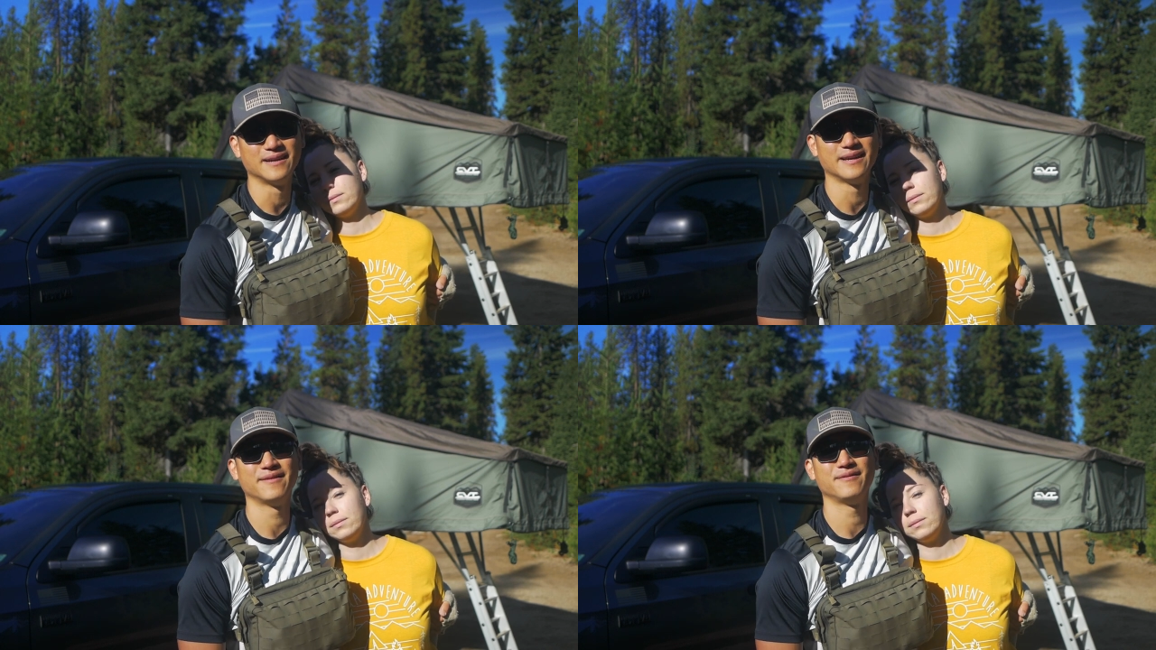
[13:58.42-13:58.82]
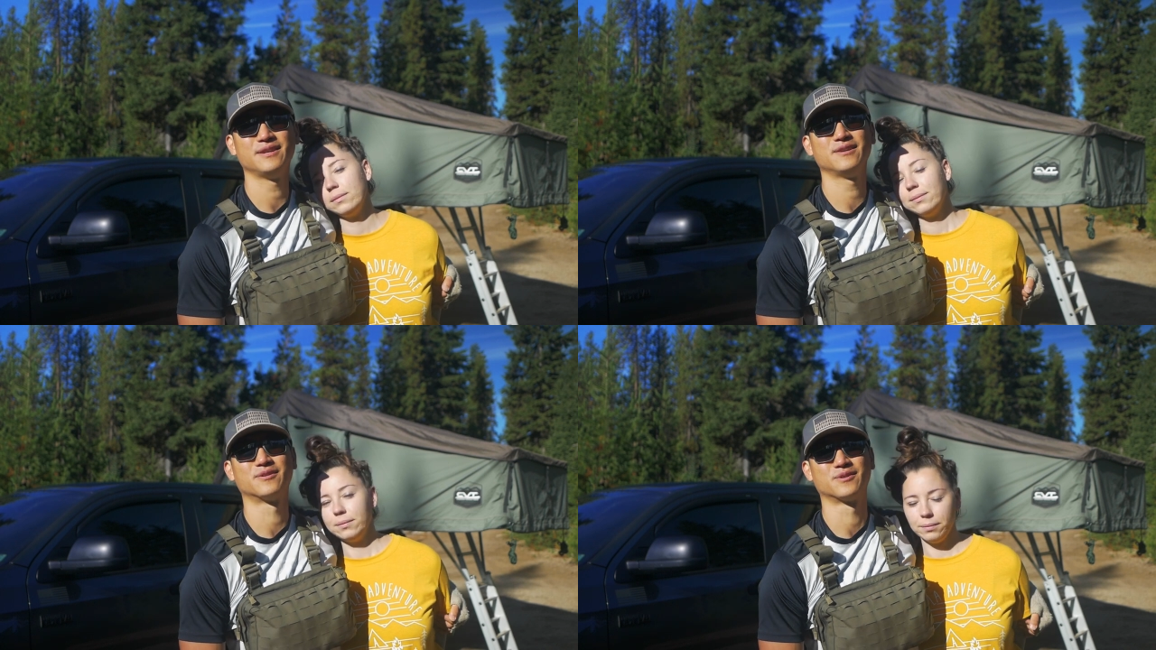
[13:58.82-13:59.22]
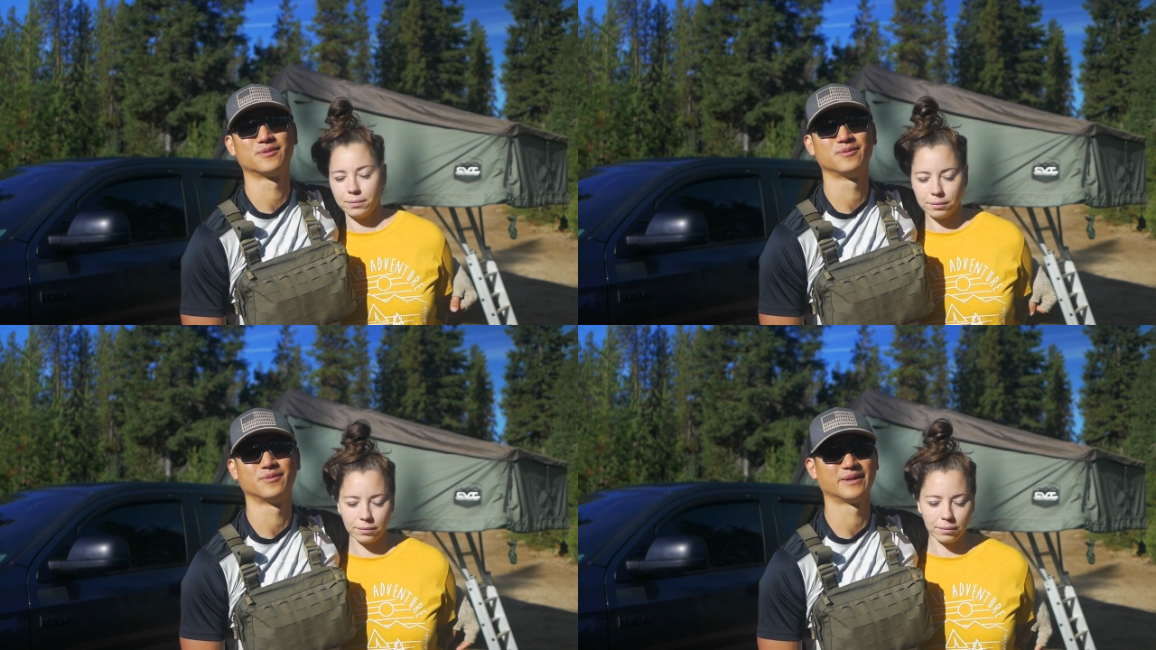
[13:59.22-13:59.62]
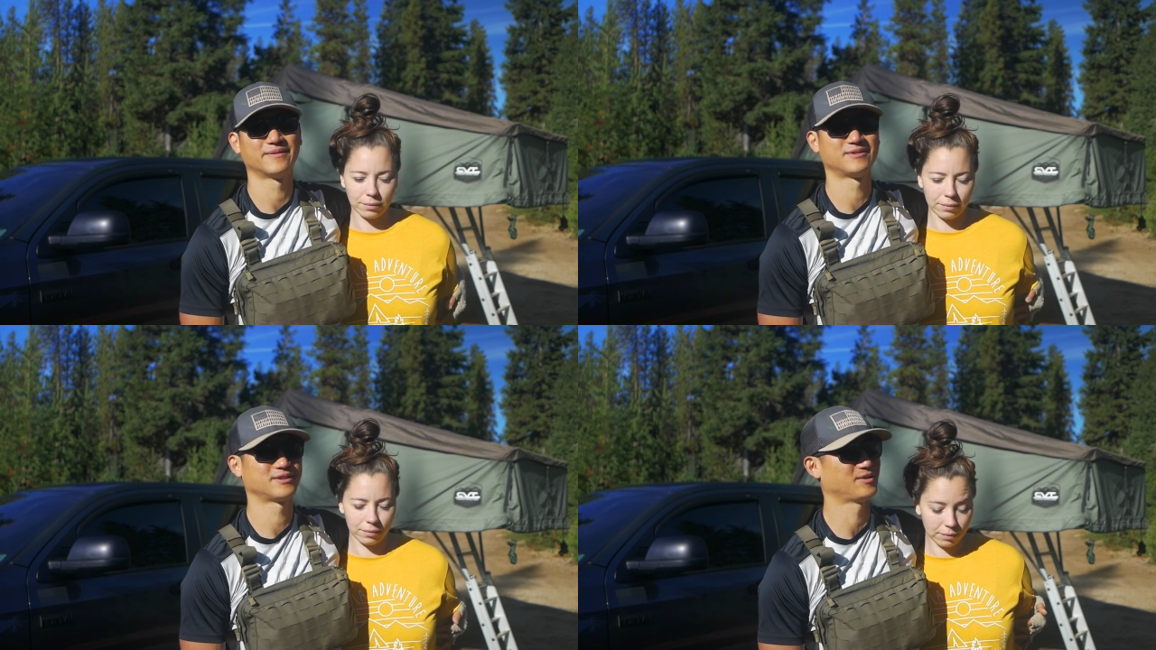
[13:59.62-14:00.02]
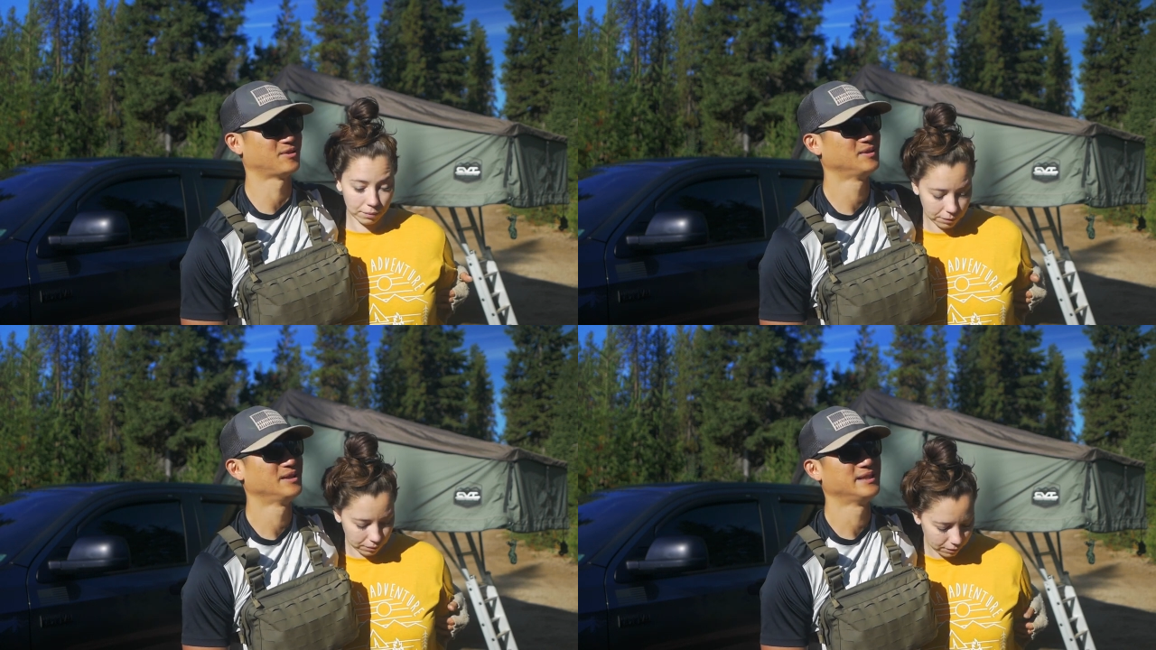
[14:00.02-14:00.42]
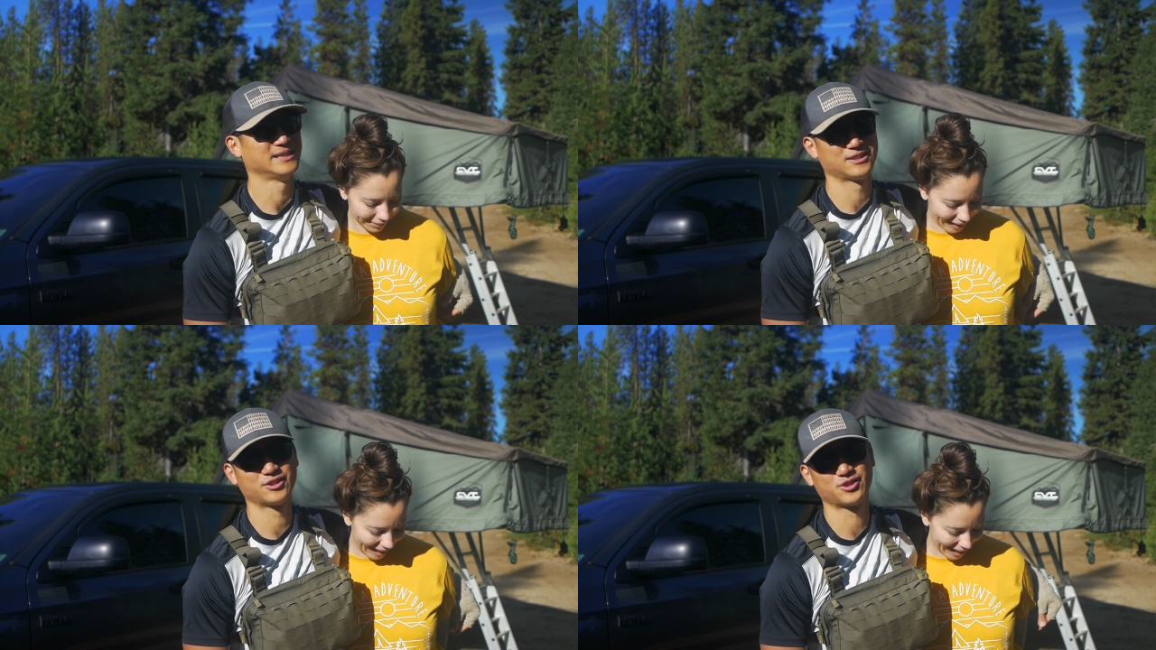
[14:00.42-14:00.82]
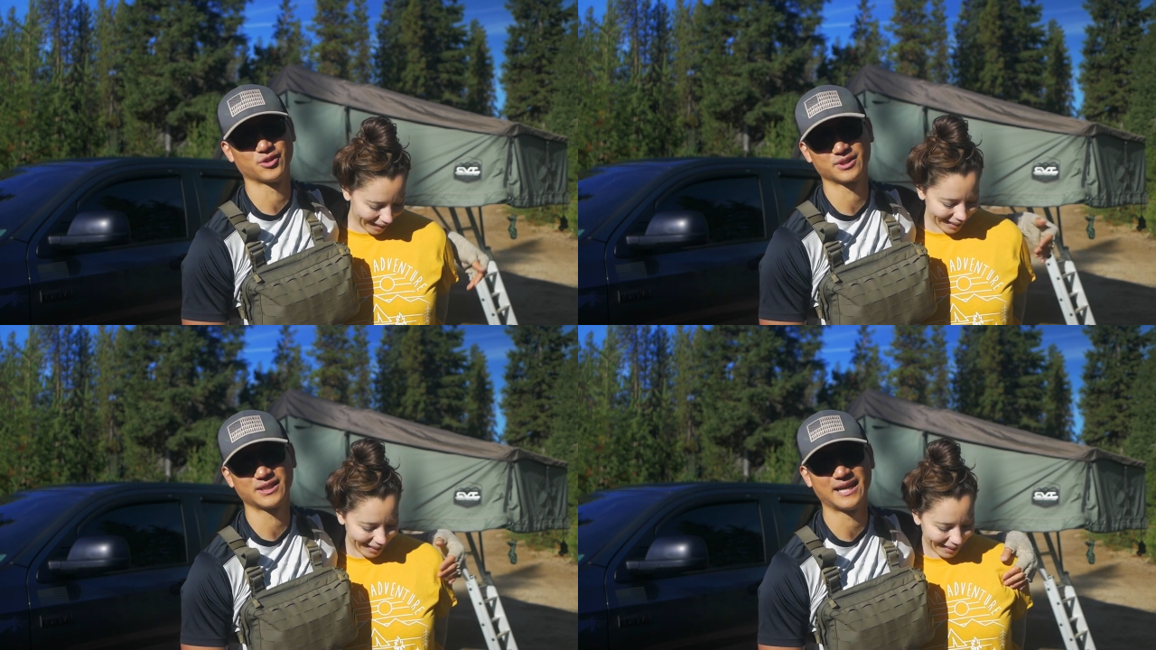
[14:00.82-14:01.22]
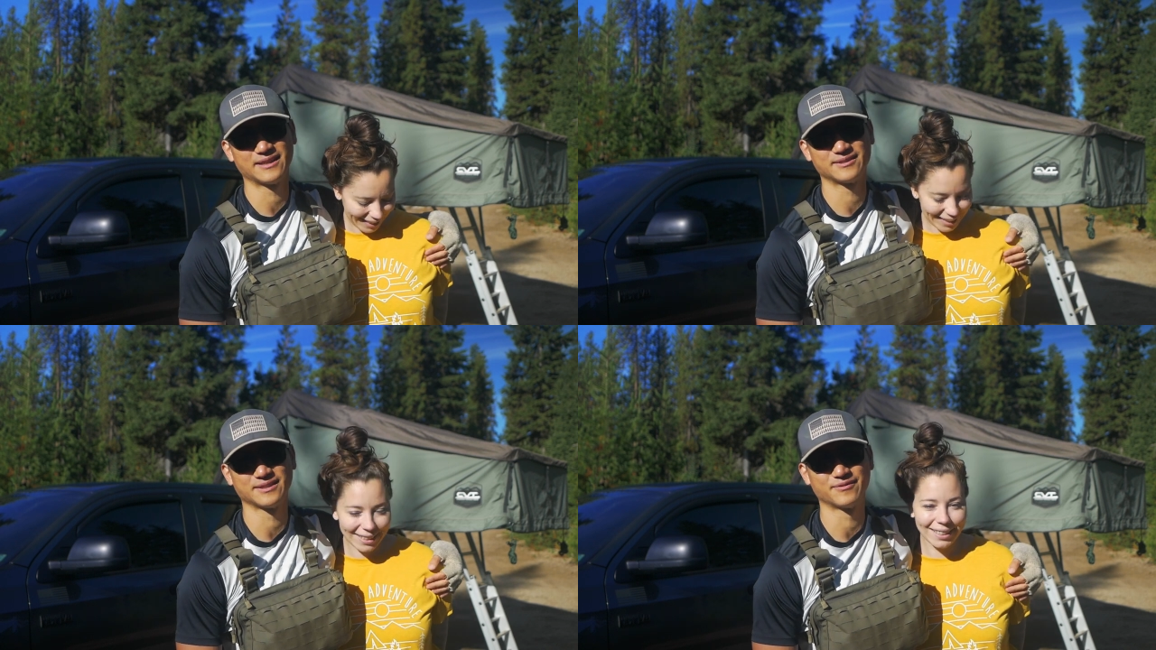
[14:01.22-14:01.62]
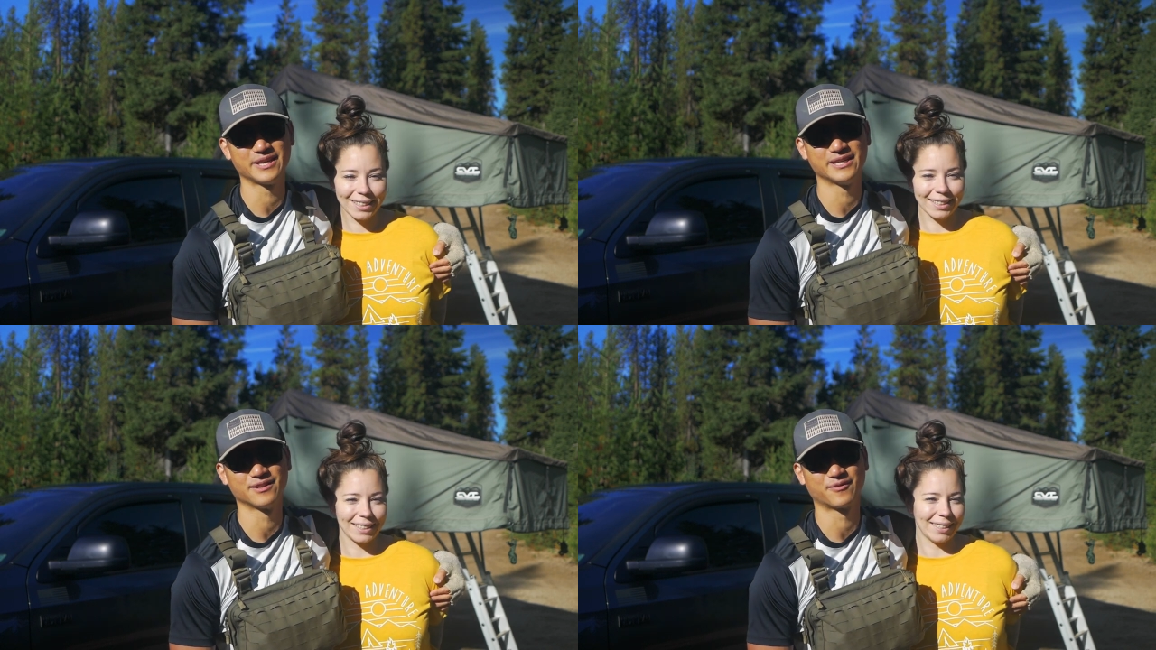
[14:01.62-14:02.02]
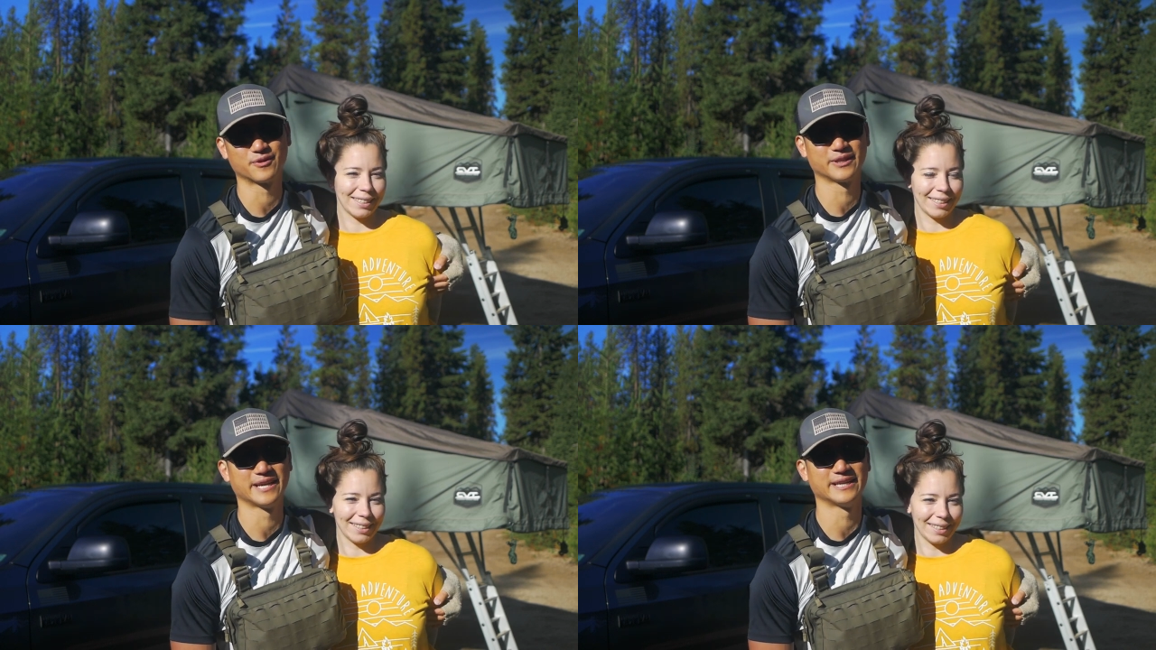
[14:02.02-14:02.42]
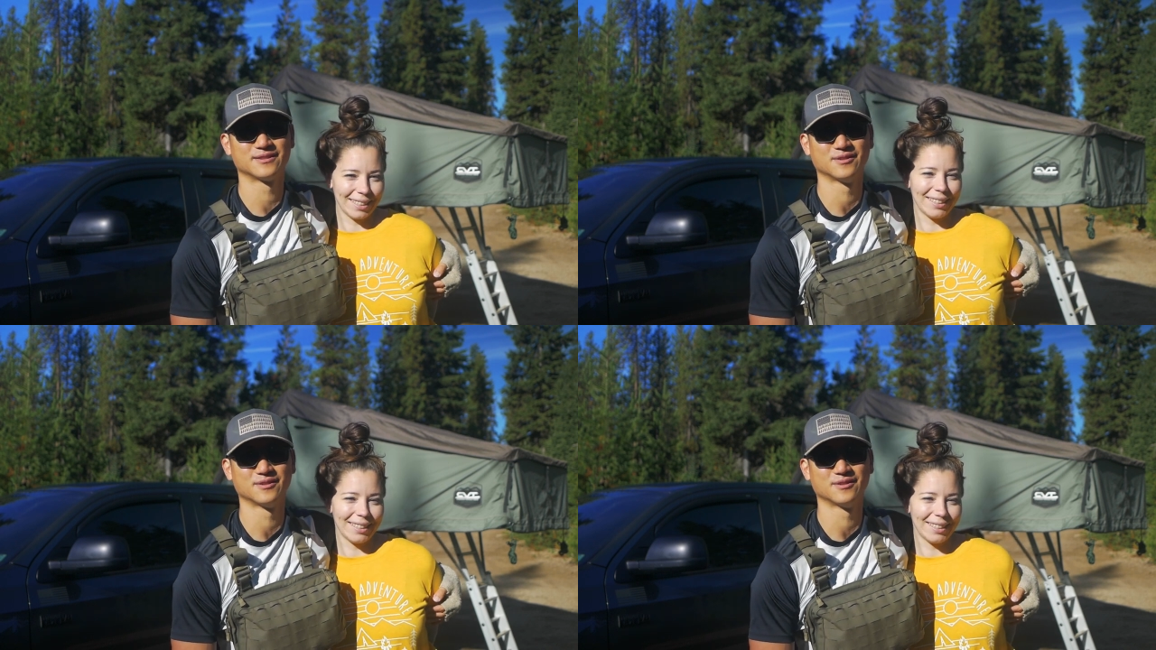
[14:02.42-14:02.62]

Speaker 1: heavy or whatever, so it just shows clouds and rain in the forecast.